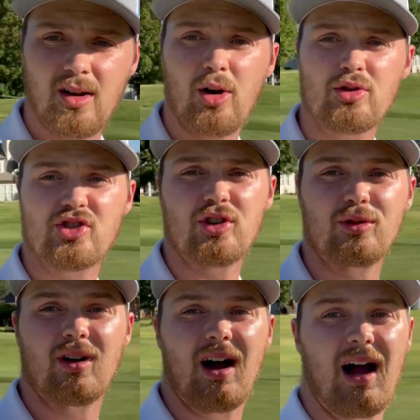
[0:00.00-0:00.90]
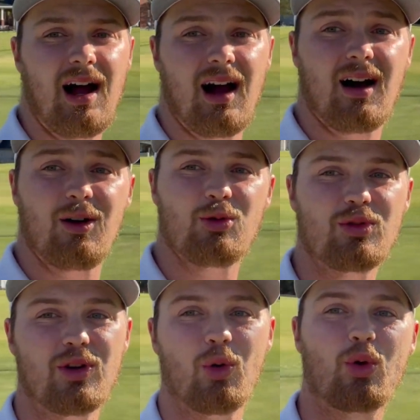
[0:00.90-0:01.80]
Also, how
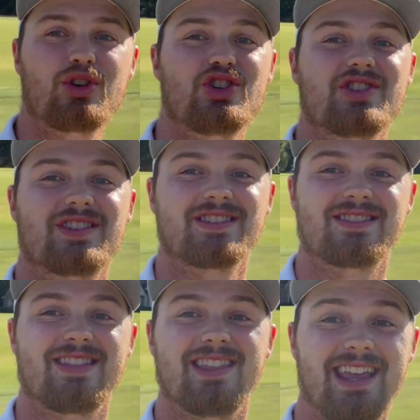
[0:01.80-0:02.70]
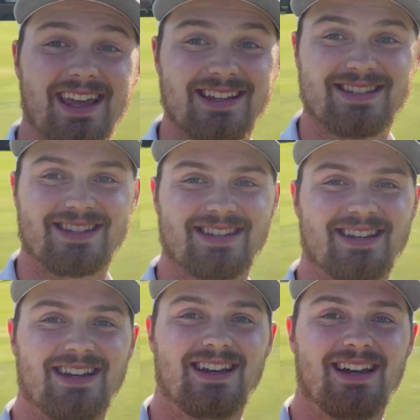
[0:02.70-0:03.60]
gorgeous is this?
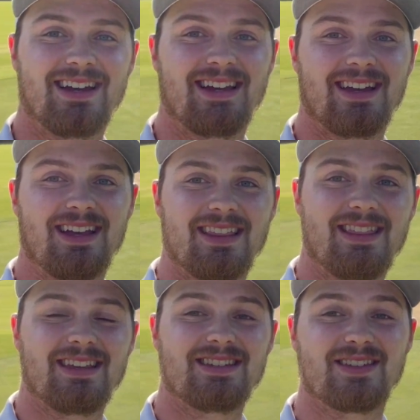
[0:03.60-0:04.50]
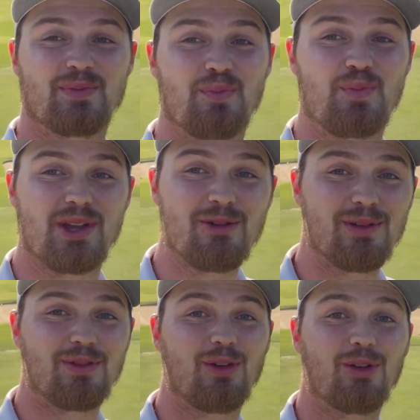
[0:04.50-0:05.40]
This is
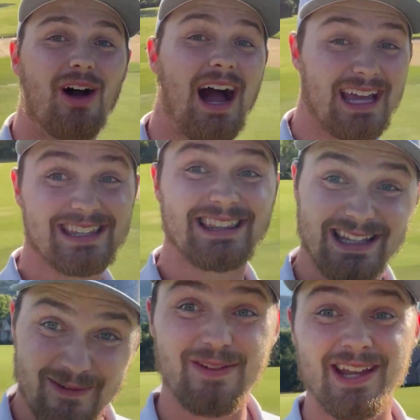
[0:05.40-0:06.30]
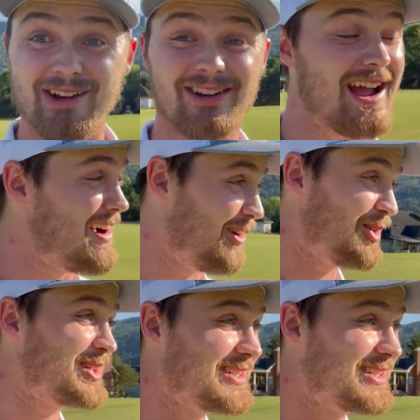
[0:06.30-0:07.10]
beautiful. I live here now.